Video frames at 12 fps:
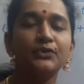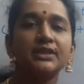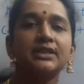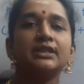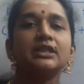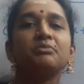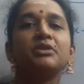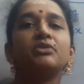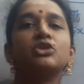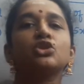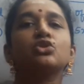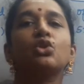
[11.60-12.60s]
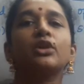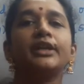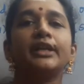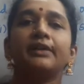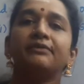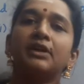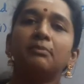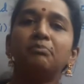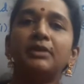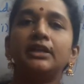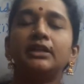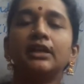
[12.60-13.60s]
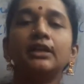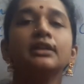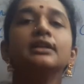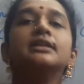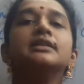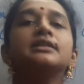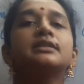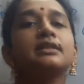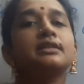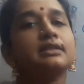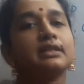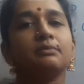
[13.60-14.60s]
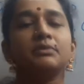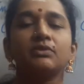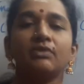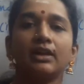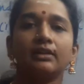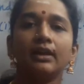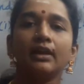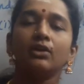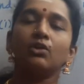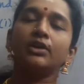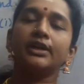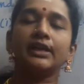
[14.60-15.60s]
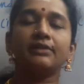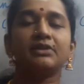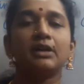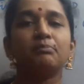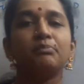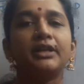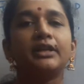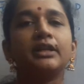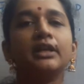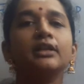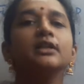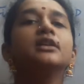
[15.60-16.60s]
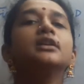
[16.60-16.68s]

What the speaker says: first subdivision already I have completed. 6 sums were there, already I have completed.